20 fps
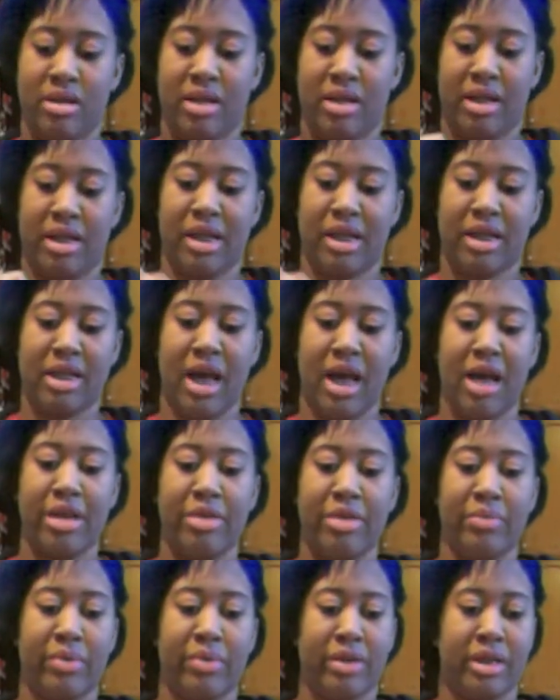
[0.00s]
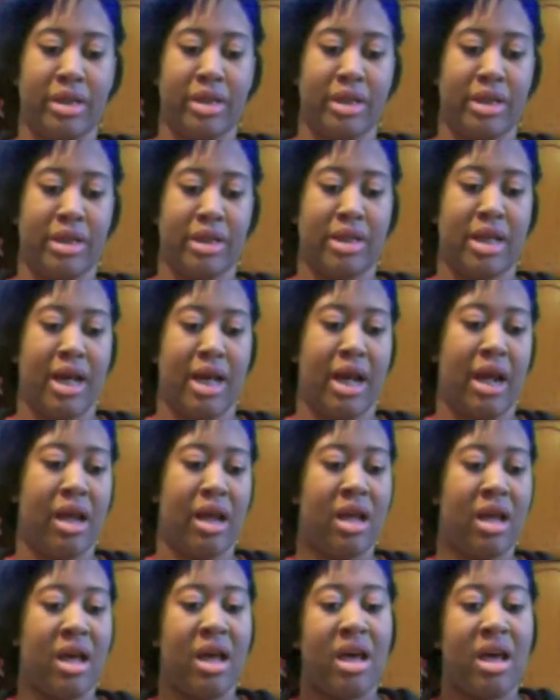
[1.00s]
And that's how you want this to stay.
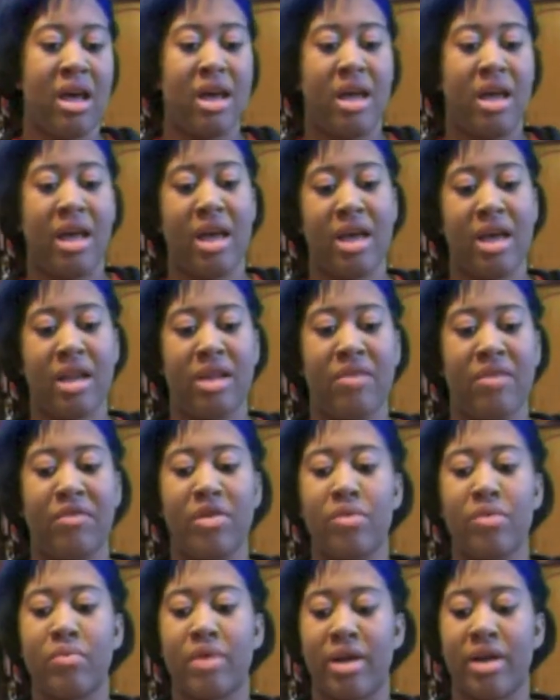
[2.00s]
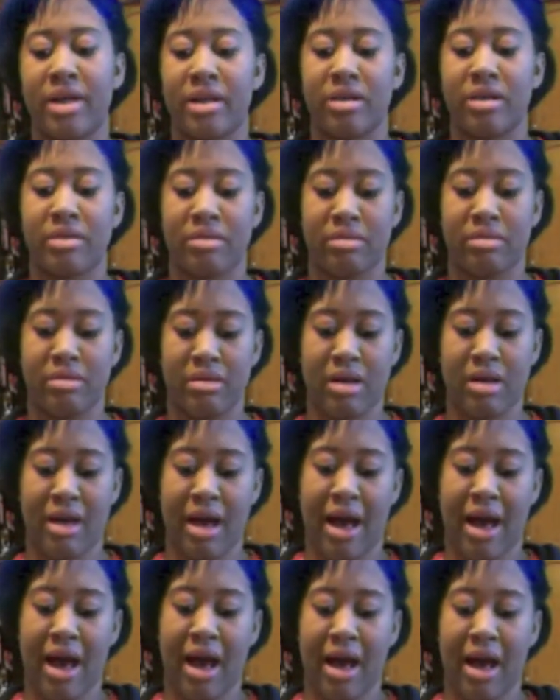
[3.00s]
And if you want,
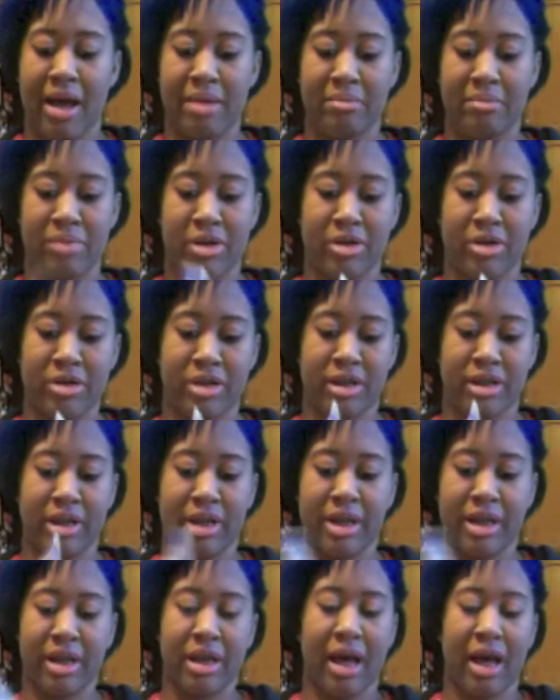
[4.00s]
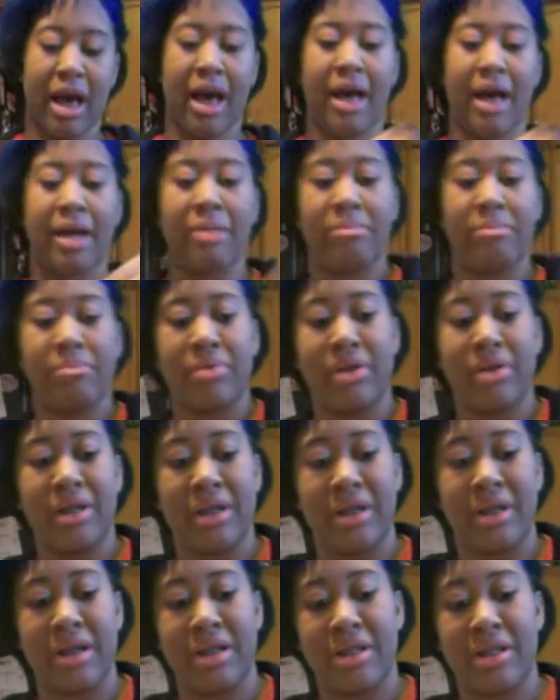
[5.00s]
I'm
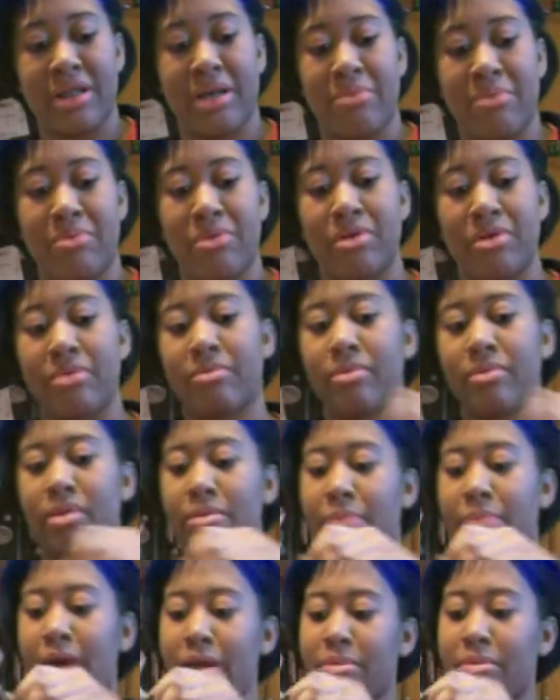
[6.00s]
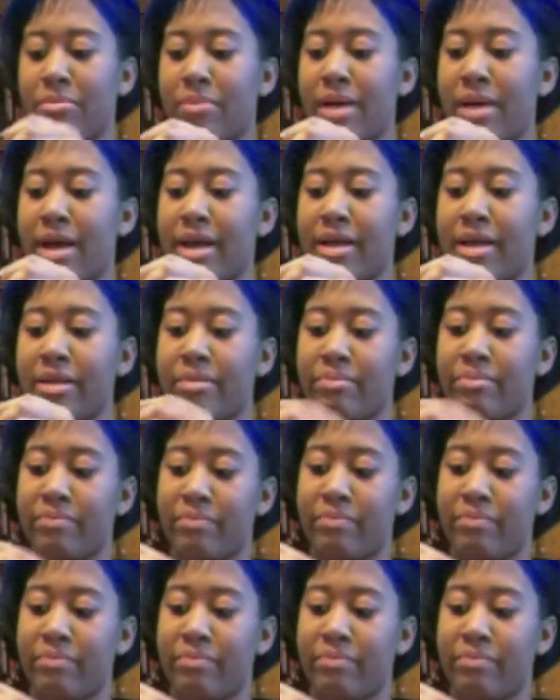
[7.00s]
putting a tip on the bottom line.